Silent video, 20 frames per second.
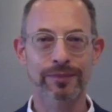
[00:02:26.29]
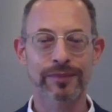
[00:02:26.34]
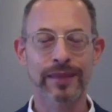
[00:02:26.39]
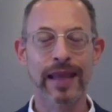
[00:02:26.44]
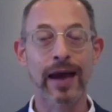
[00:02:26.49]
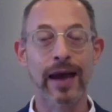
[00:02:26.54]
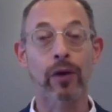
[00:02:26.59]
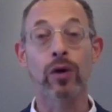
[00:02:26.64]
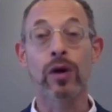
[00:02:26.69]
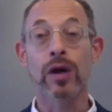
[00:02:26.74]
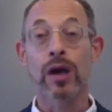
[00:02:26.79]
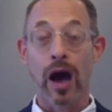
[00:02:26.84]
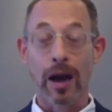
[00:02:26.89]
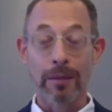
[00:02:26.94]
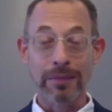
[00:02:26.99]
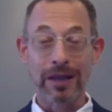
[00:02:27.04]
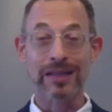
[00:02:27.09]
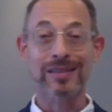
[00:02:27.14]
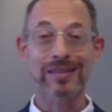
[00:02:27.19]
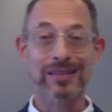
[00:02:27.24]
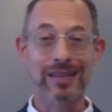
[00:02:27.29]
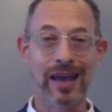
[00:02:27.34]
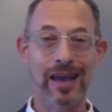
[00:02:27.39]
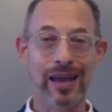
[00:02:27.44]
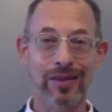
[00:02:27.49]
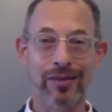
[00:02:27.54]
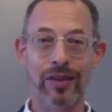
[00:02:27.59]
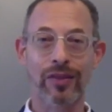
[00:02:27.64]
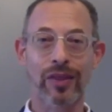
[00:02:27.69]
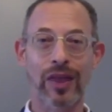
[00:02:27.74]
Now, I'm not
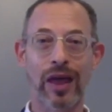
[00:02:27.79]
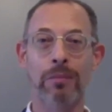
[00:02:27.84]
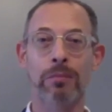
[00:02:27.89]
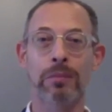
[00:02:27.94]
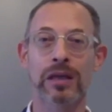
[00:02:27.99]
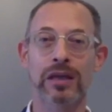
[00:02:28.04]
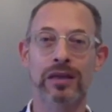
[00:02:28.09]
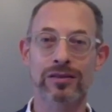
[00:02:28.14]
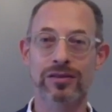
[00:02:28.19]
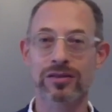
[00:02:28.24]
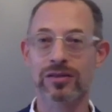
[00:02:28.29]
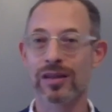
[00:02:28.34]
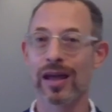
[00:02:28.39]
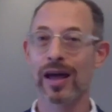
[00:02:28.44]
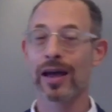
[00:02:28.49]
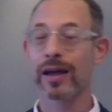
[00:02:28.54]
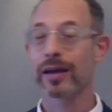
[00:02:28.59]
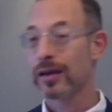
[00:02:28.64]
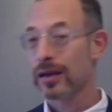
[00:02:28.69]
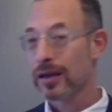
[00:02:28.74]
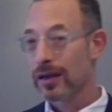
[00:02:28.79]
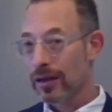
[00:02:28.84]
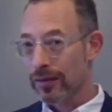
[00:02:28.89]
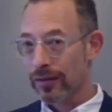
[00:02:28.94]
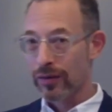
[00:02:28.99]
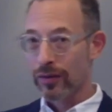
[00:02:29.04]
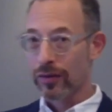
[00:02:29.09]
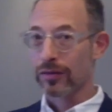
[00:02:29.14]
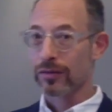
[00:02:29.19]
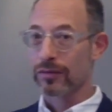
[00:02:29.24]
saying that that means that
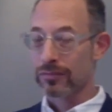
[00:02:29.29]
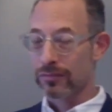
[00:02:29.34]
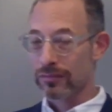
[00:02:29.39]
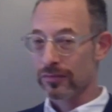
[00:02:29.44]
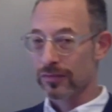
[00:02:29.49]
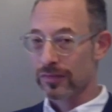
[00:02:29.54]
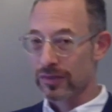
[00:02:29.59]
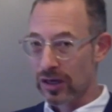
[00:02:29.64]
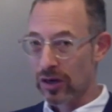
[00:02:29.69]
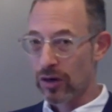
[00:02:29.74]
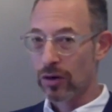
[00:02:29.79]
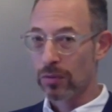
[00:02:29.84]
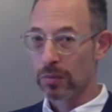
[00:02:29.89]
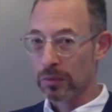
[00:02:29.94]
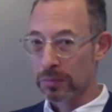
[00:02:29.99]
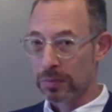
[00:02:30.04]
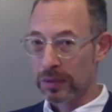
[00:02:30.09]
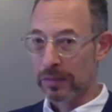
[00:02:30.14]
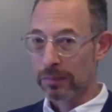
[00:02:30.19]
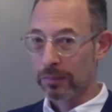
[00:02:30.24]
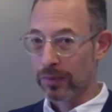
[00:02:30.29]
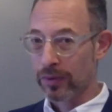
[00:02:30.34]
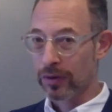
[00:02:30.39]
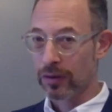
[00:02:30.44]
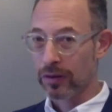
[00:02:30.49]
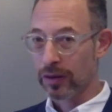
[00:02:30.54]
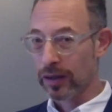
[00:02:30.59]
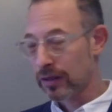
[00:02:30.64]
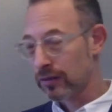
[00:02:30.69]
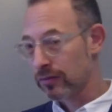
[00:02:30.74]
there are terrible
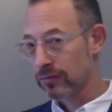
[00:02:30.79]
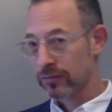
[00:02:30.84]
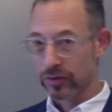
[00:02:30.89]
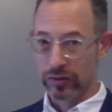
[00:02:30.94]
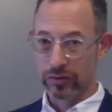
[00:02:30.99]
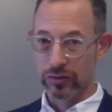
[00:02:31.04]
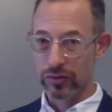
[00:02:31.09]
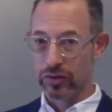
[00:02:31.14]
people and